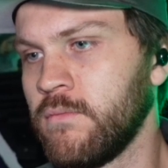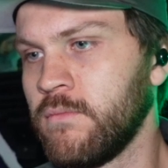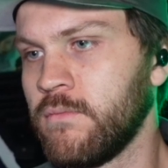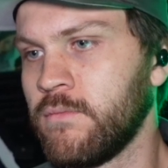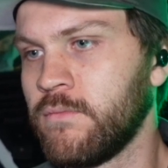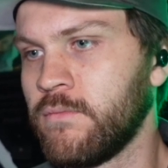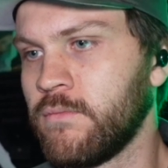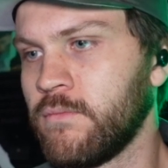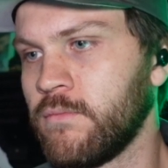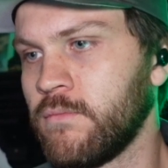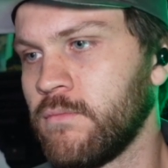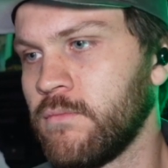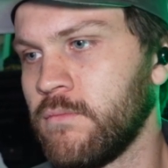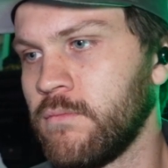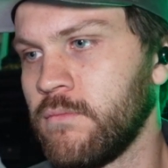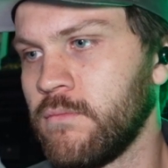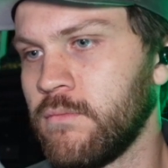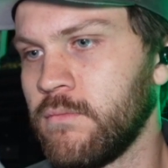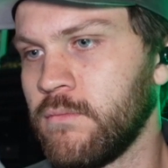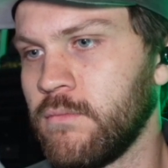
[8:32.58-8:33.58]

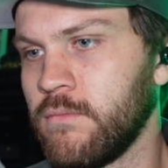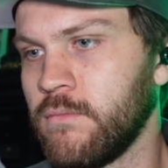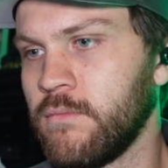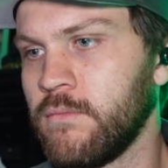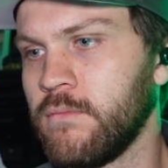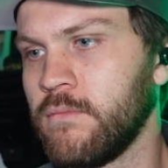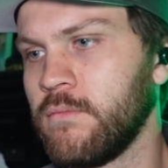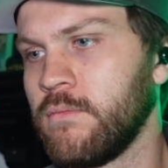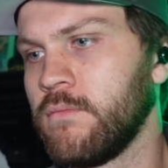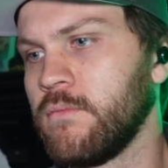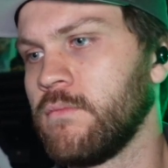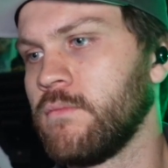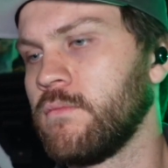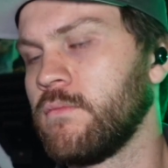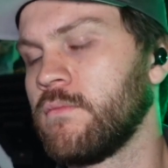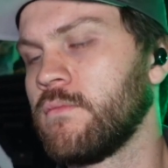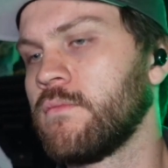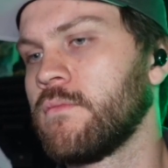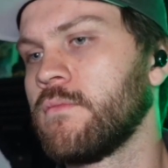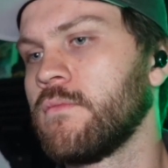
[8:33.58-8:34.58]

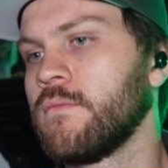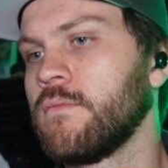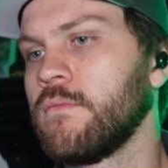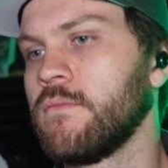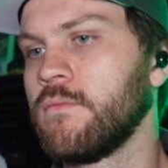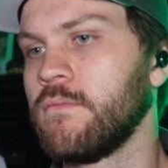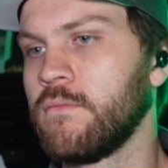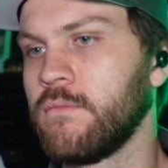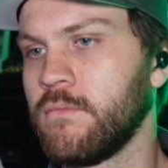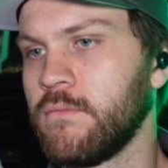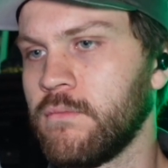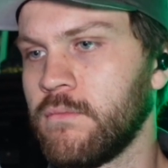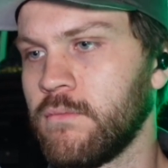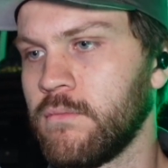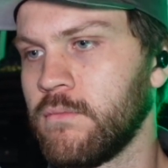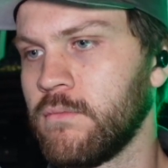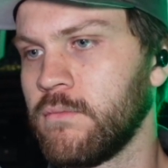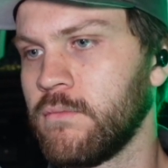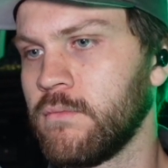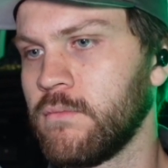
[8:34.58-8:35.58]

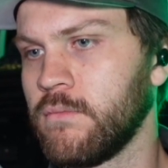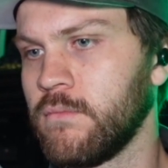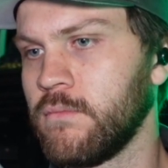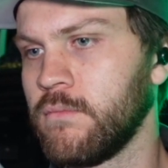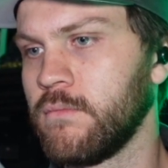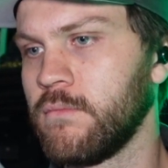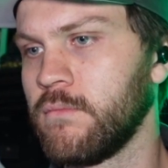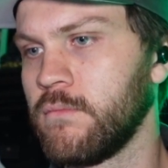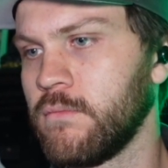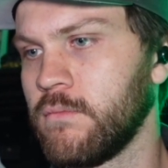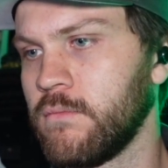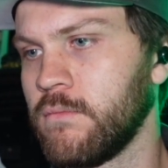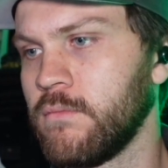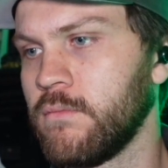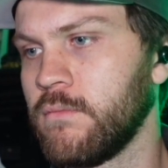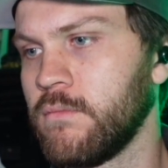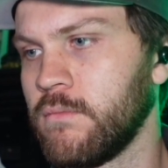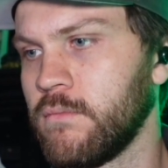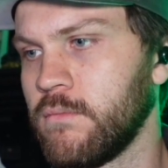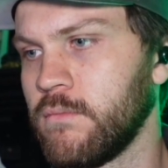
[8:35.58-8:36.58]

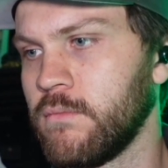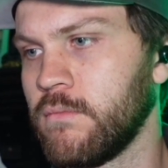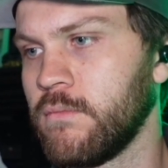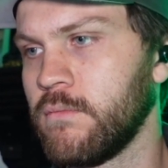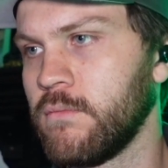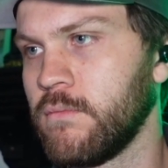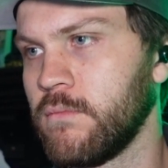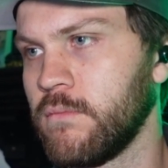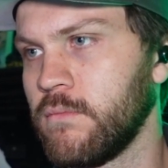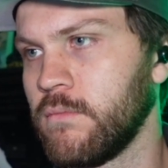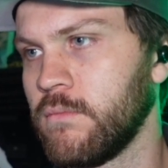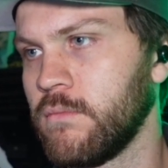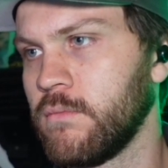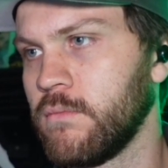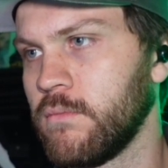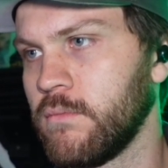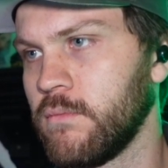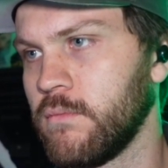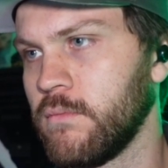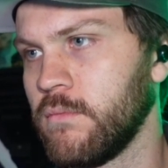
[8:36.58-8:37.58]

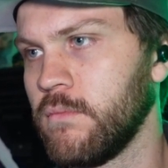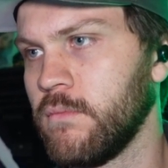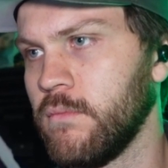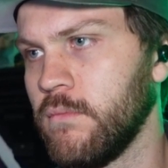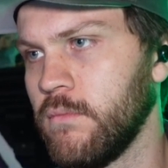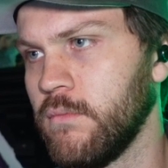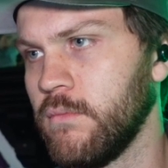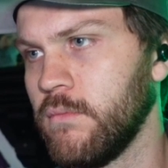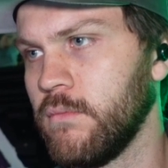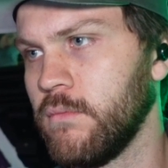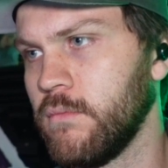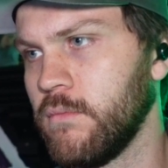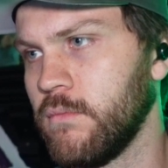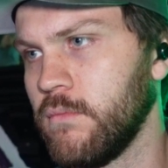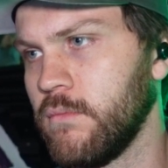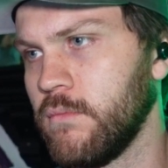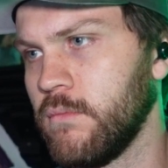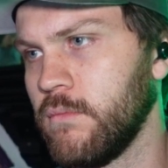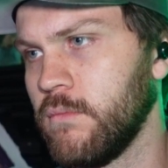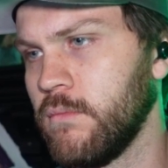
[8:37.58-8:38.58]

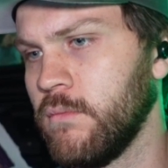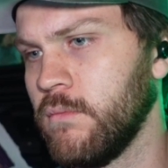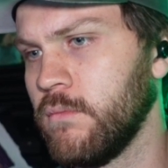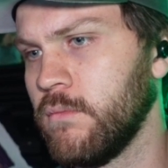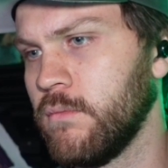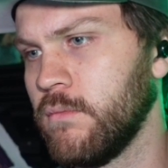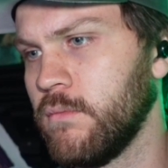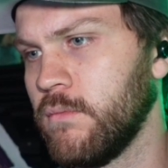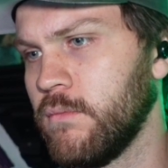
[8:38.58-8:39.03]
Nobody speaks.